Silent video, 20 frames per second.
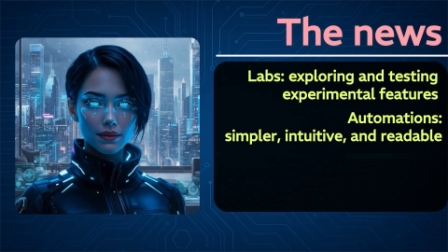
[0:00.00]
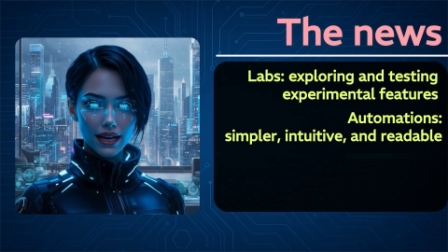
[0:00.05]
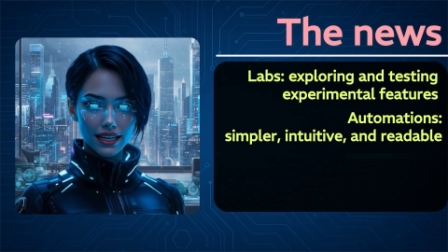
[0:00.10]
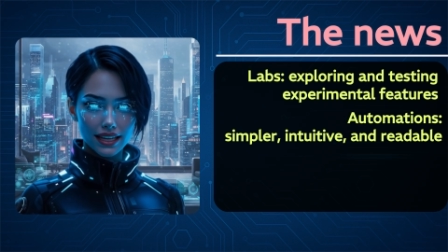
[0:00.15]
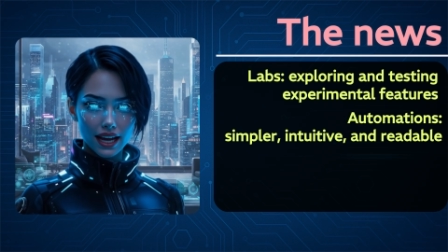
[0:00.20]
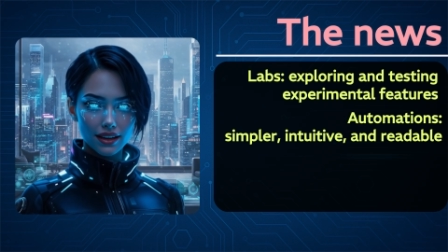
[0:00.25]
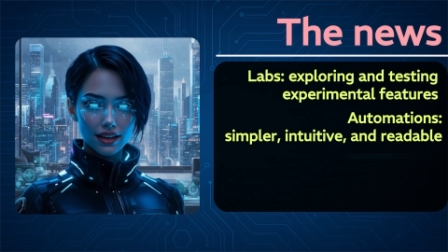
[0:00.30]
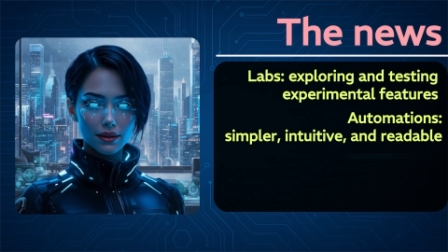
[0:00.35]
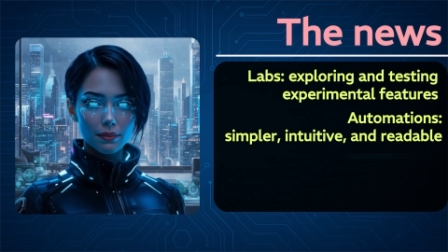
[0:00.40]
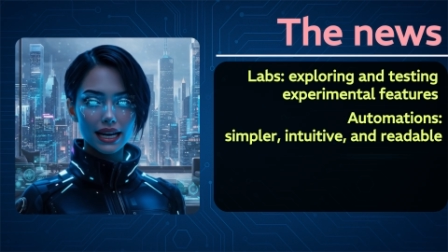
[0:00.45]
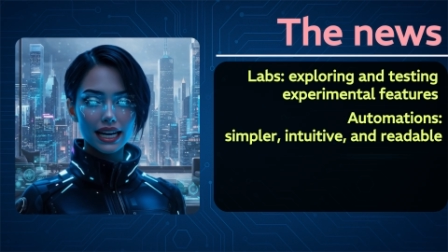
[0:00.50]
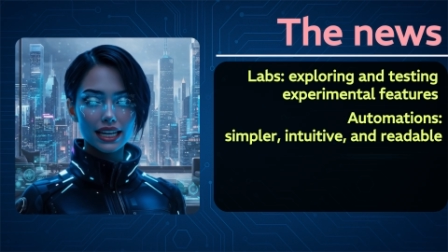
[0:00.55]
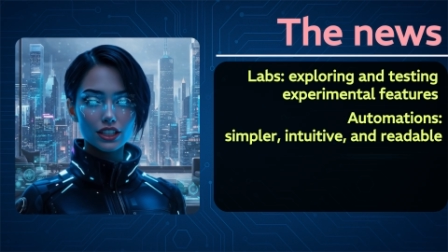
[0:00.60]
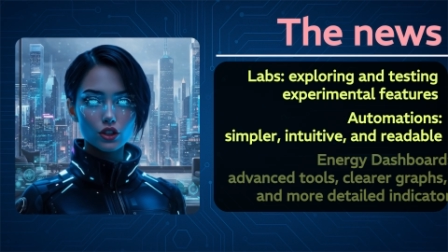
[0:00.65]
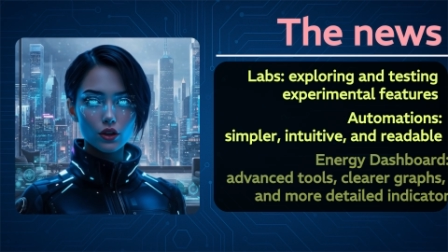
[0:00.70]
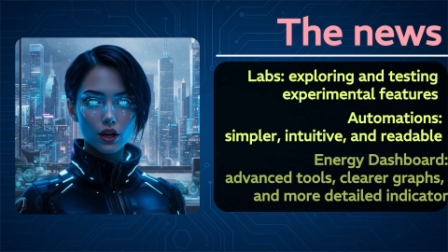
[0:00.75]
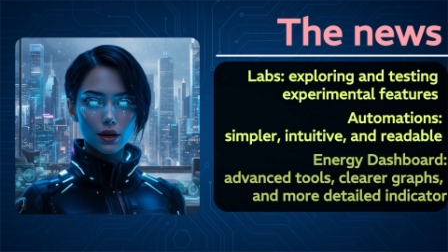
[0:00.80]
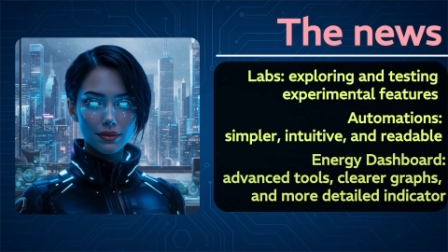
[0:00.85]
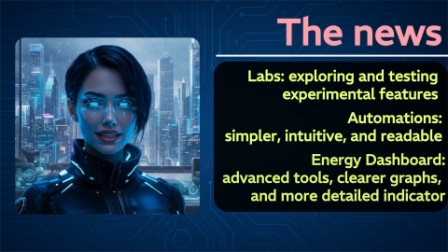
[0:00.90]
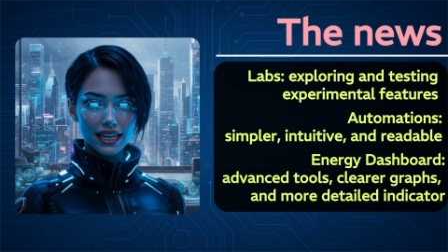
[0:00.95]
Another
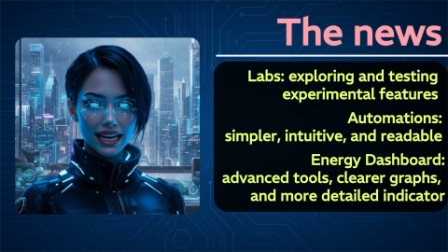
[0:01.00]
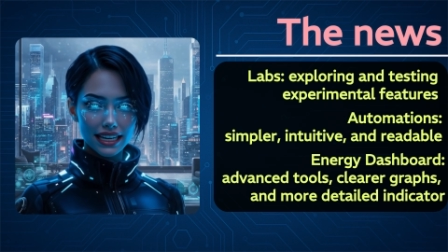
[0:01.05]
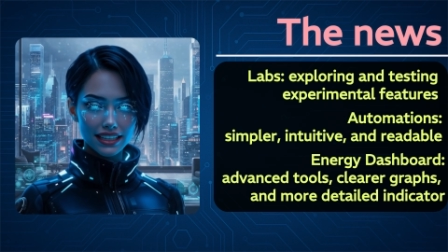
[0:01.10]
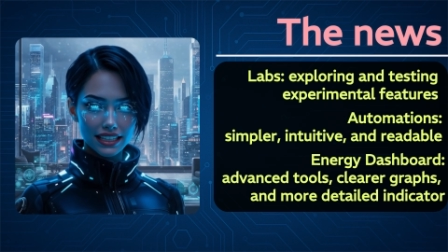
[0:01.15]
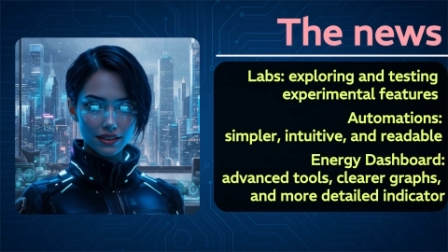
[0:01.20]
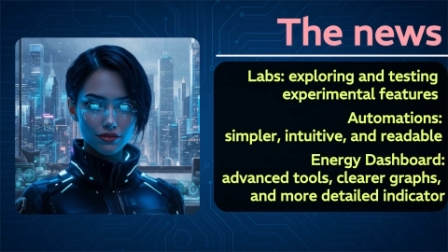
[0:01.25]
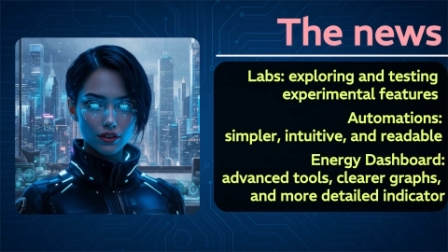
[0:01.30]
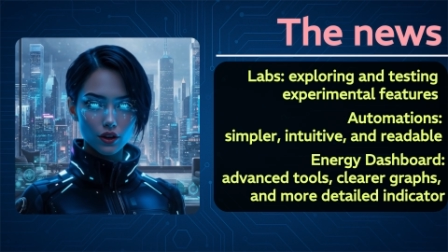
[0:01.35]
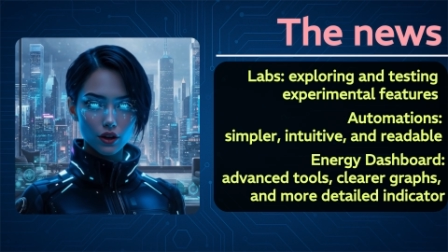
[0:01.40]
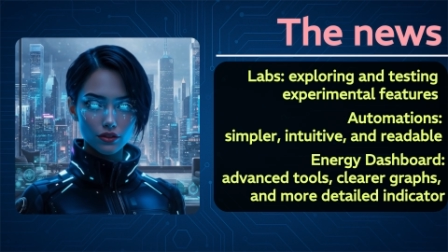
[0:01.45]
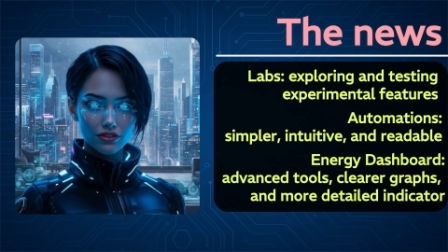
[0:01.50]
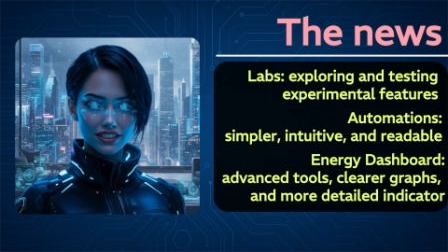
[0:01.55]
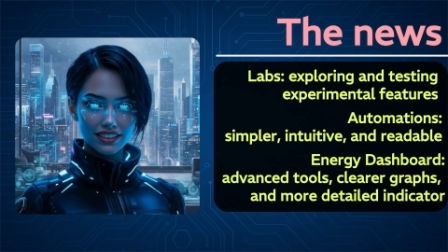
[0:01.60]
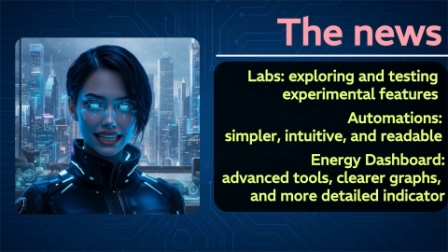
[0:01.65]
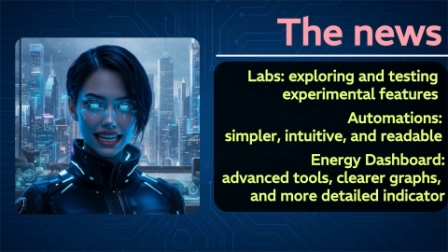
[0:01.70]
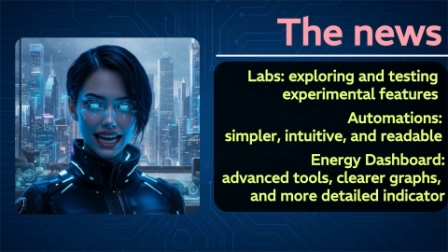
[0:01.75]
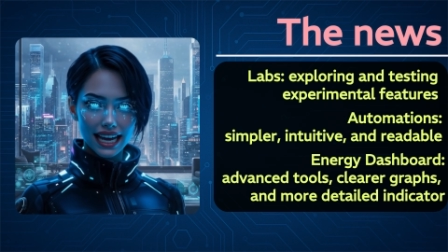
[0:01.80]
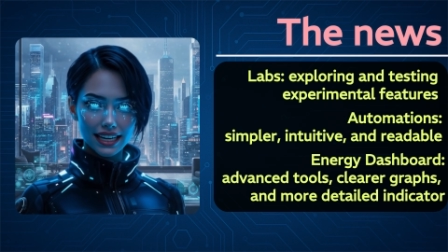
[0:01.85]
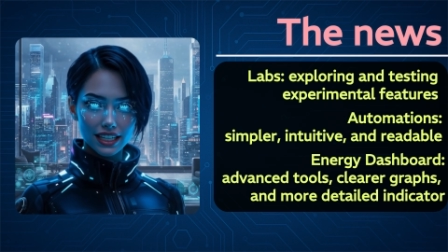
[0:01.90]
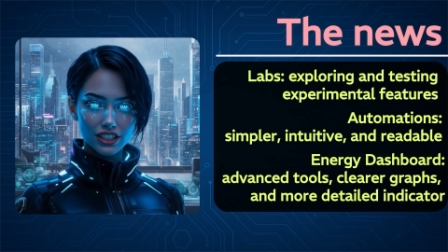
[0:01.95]
major update involves
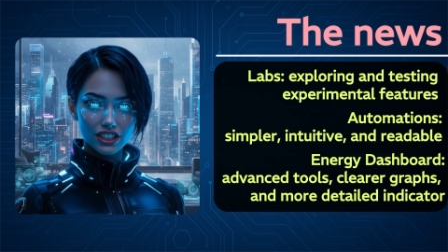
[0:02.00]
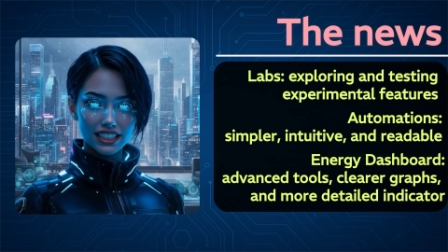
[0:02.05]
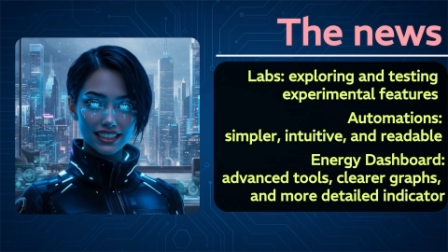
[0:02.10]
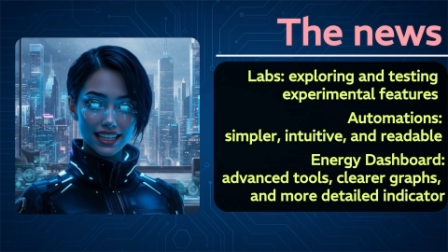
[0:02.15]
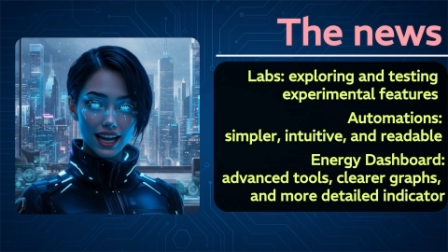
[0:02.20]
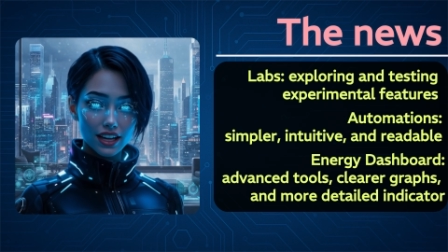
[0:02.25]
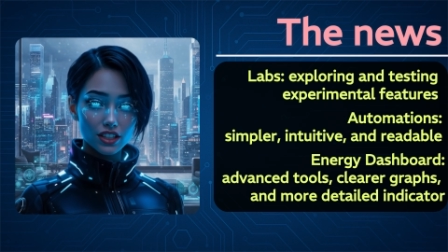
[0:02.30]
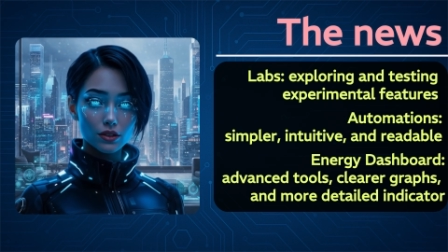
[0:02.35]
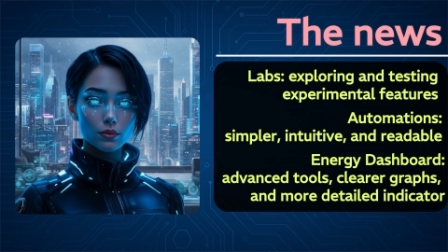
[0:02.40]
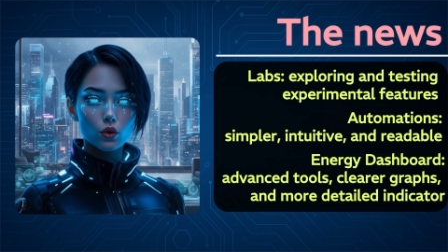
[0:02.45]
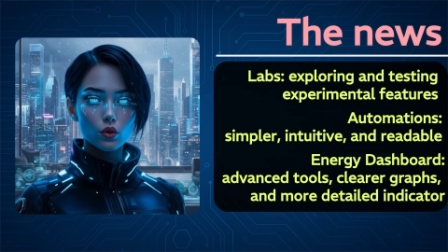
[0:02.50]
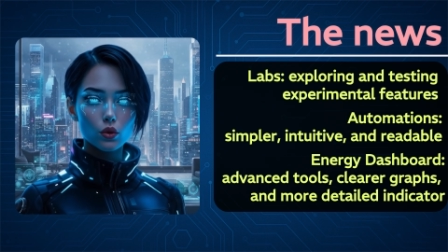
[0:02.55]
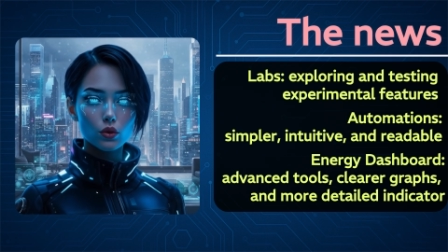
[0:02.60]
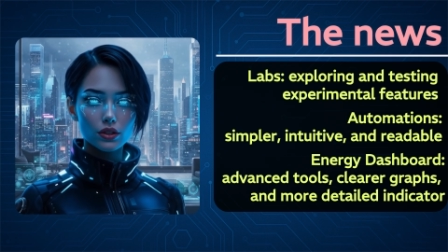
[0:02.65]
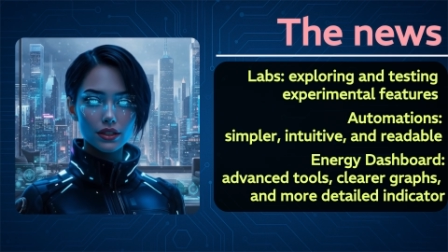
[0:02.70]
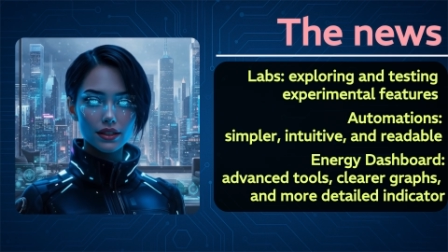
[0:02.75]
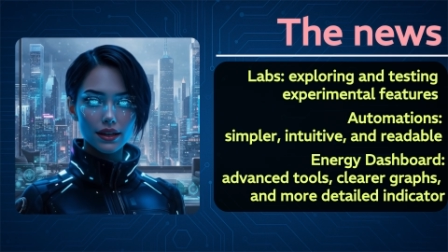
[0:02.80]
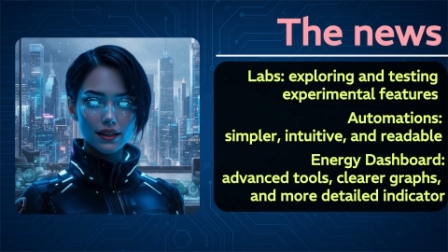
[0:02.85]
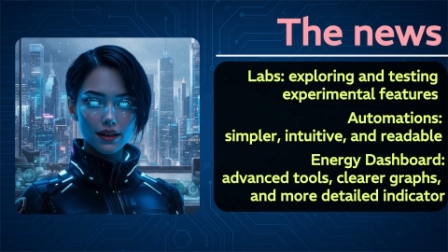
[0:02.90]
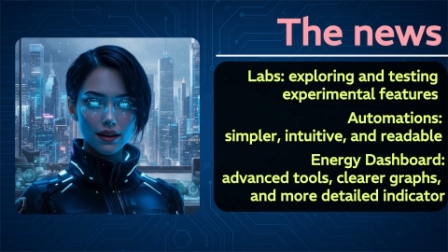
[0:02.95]
the Energy Dashboard,